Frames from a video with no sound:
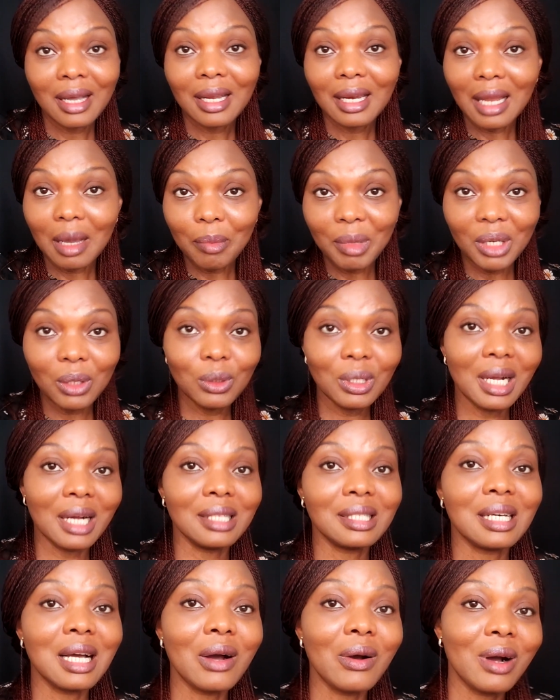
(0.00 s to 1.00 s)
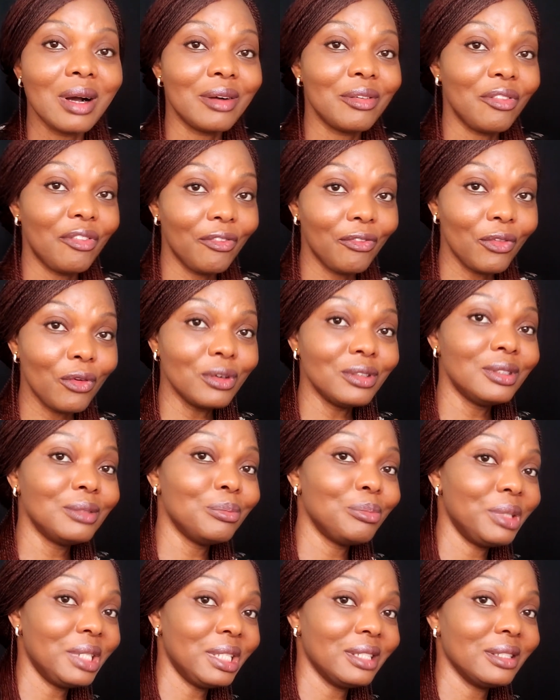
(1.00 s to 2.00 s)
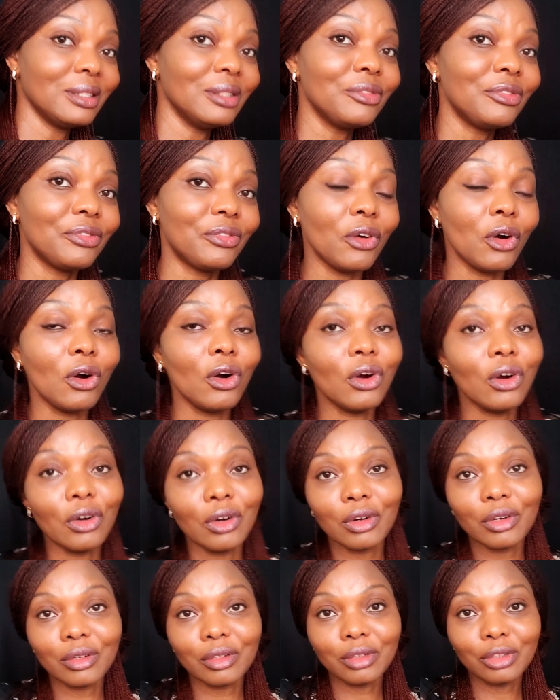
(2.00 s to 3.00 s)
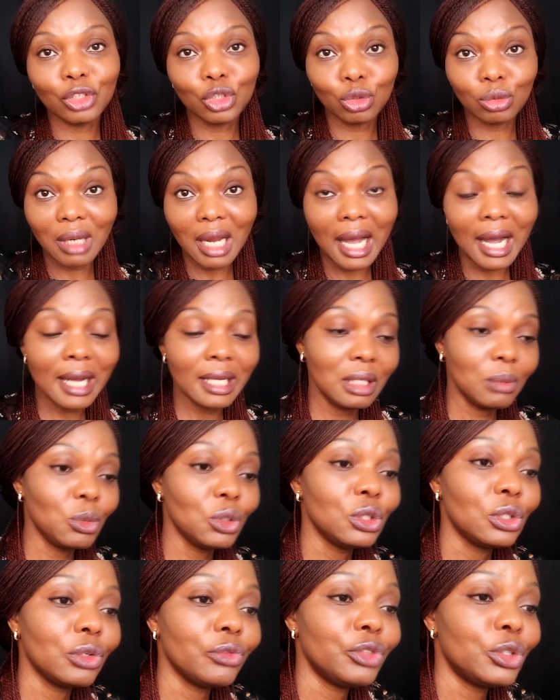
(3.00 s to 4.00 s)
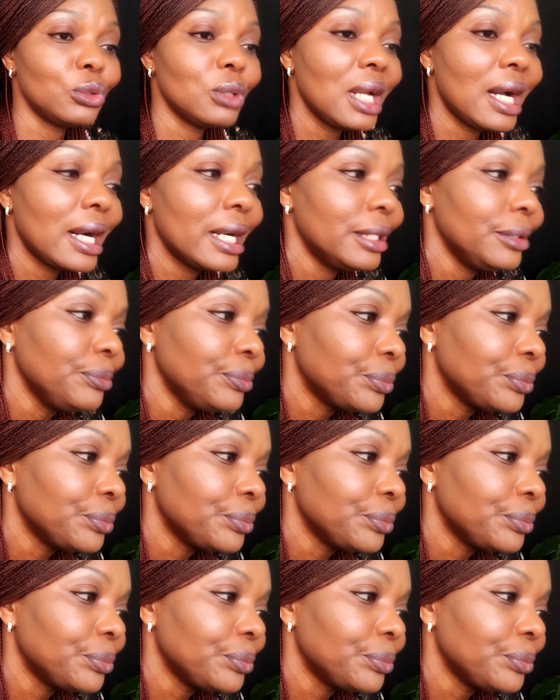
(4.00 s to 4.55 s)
Let me look at our phone bill for July, the month of July.